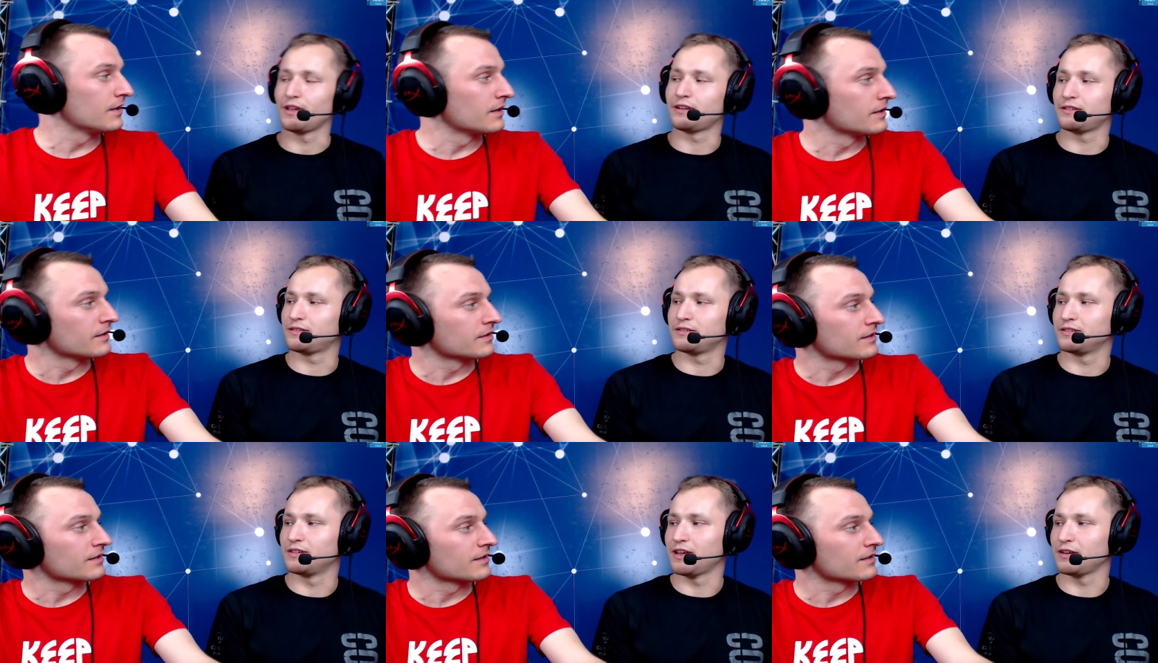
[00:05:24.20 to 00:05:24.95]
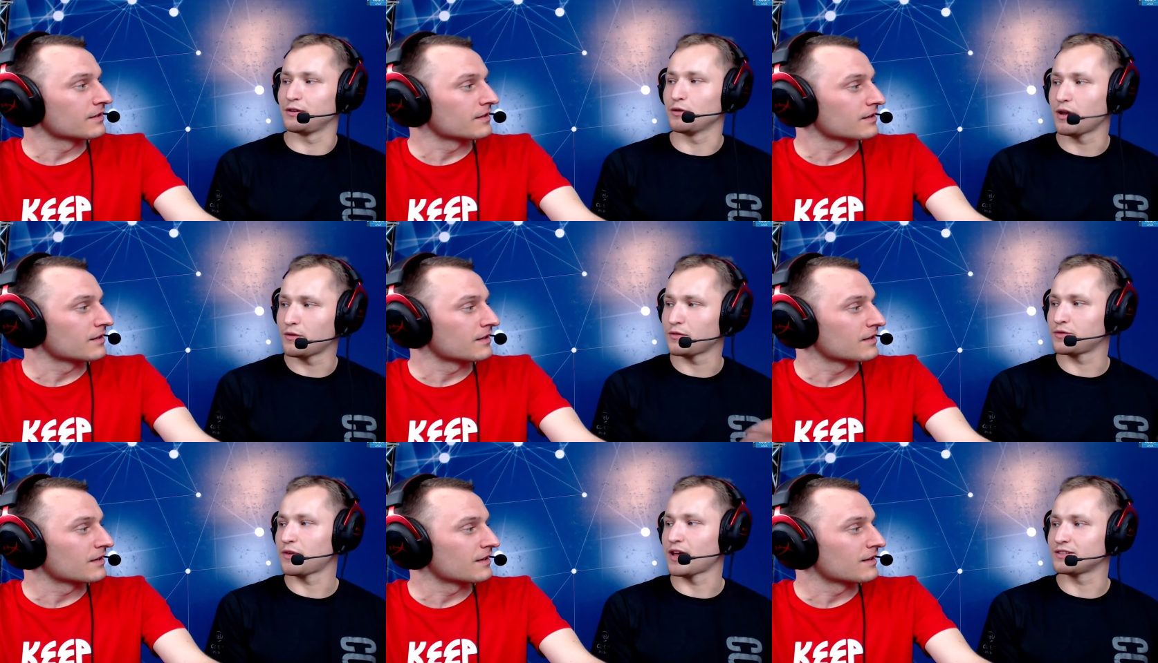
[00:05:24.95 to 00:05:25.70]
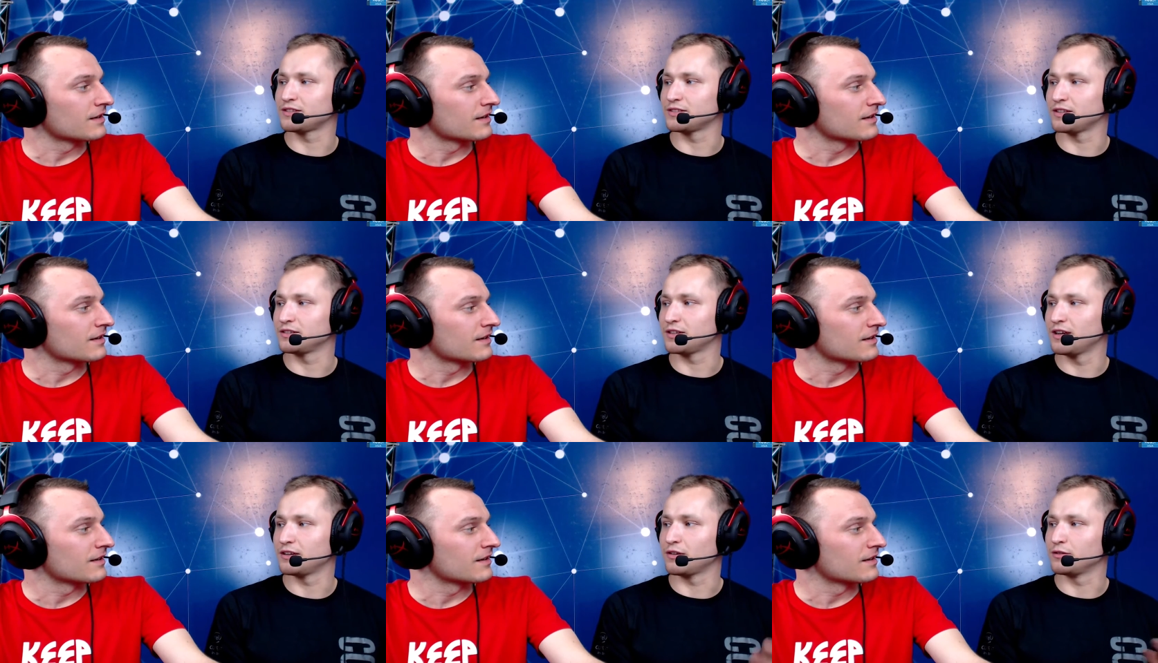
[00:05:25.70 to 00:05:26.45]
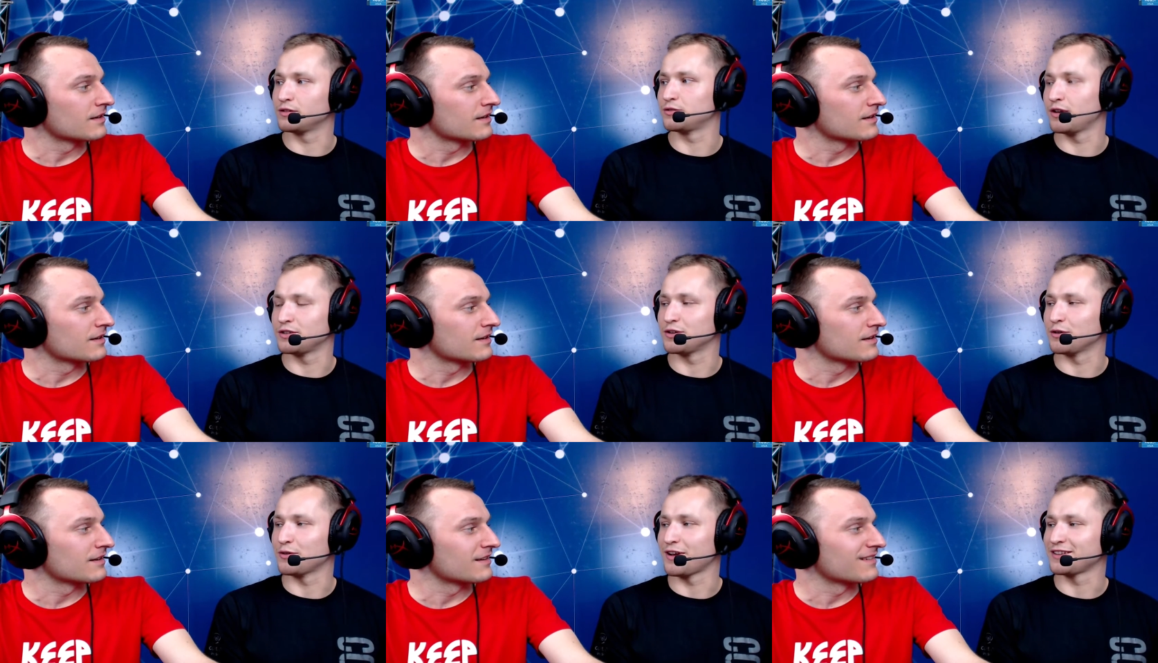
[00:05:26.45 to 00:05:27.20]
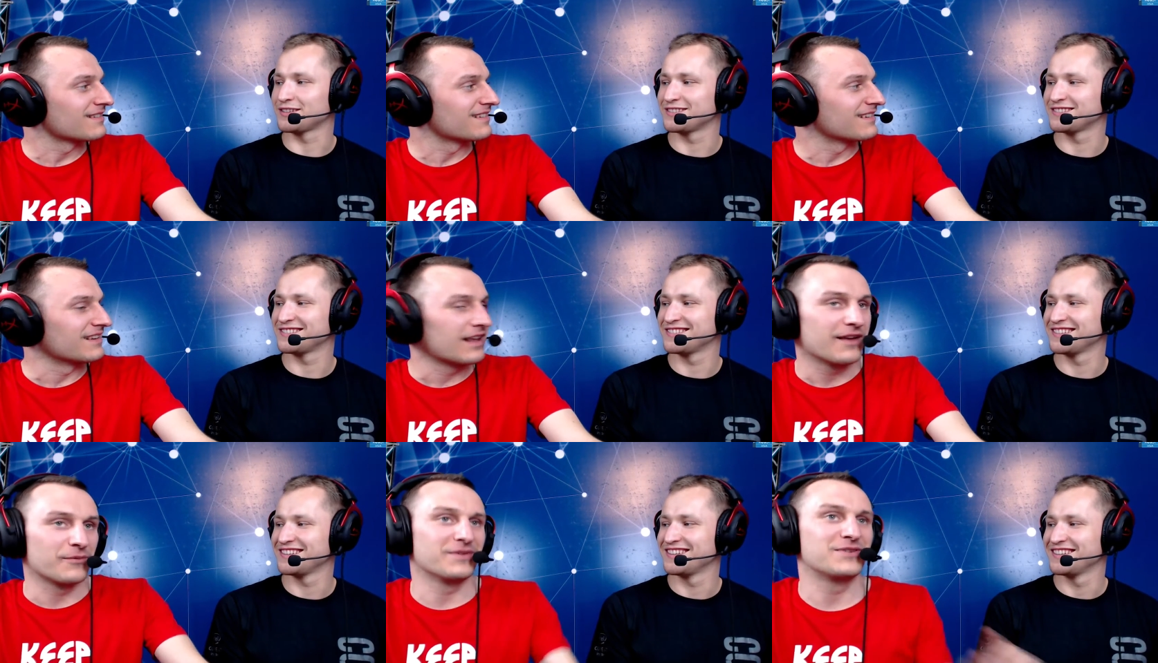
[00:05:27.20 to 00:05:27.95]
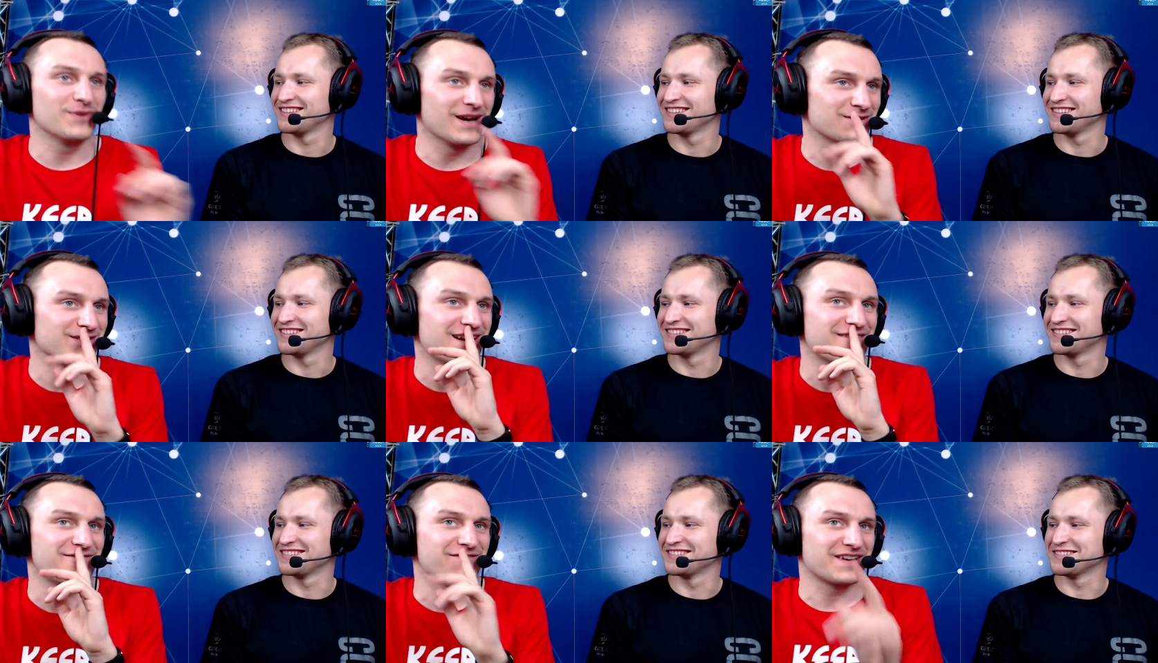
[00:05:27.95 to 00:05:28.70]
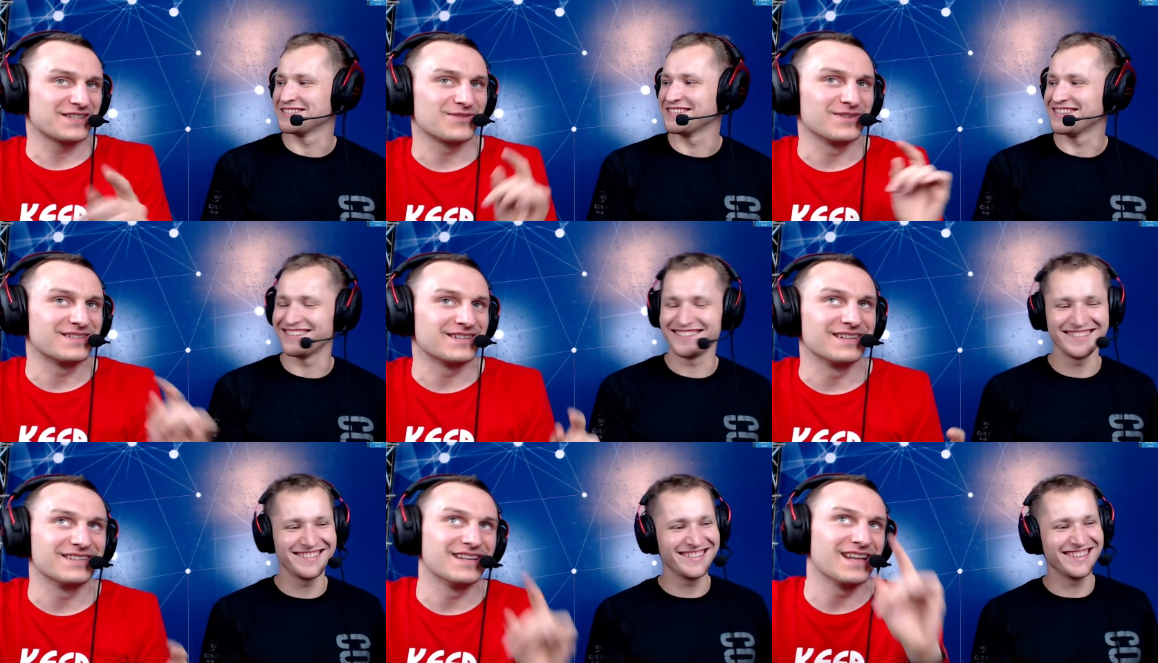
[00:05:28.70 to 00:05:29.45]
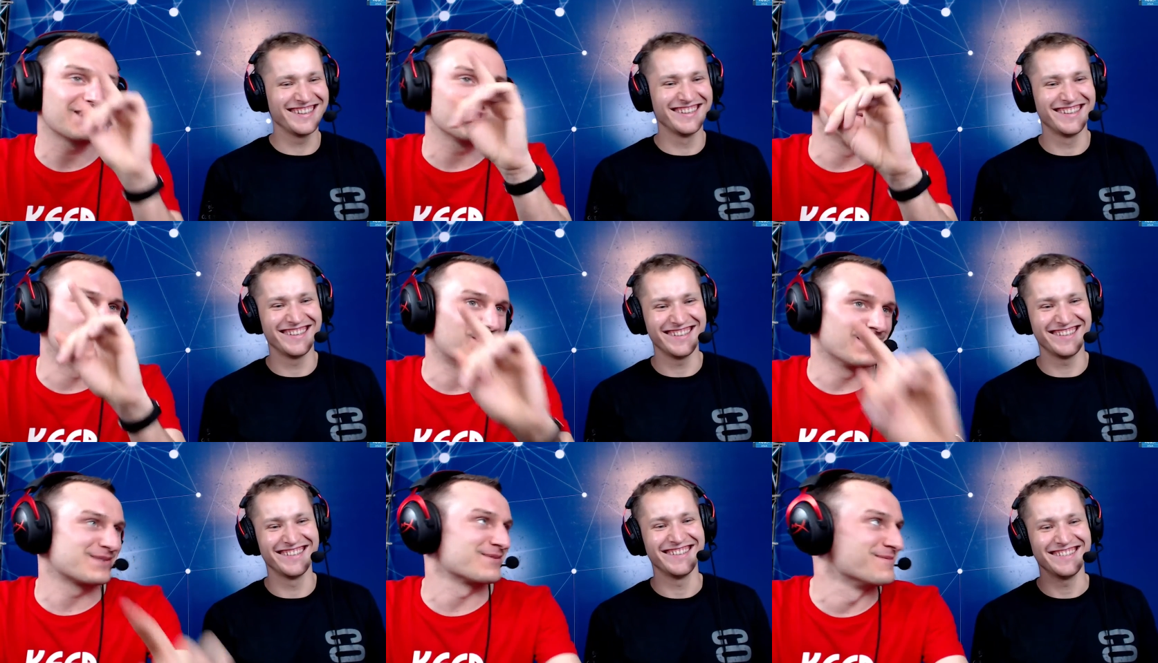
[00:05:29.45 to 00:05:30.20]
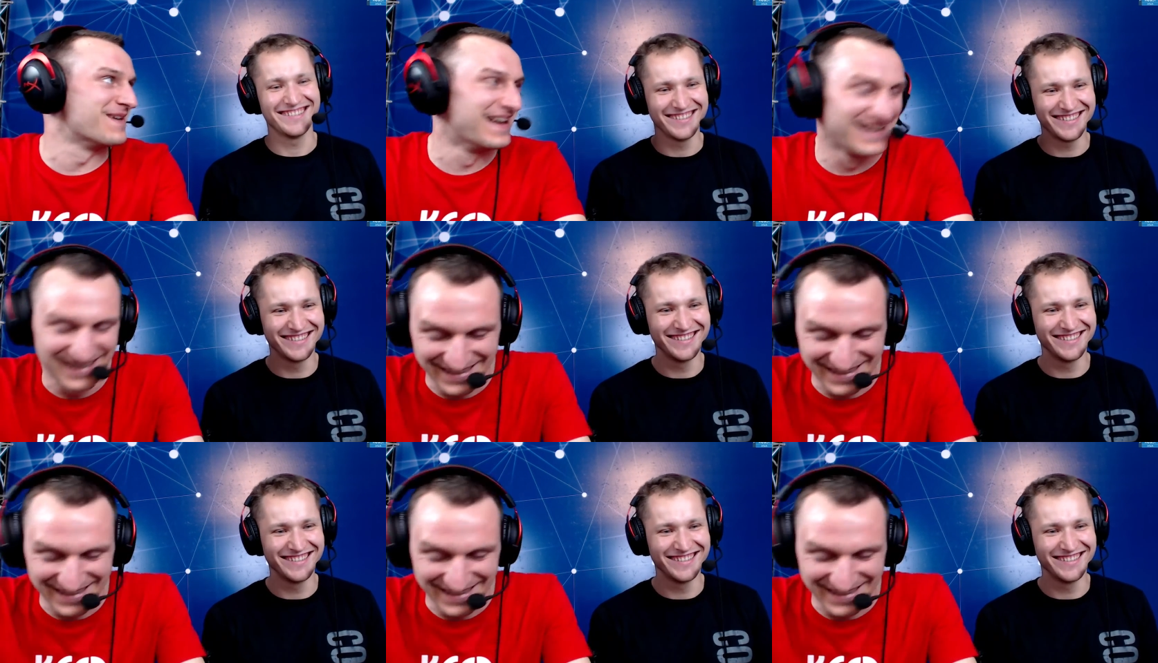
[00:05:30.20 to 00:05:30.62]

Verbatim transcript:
Speaker 1: They, they, you have a fastest internet on the trade show, right?
Speaker 2: We do actually have faster internet than actually the press room.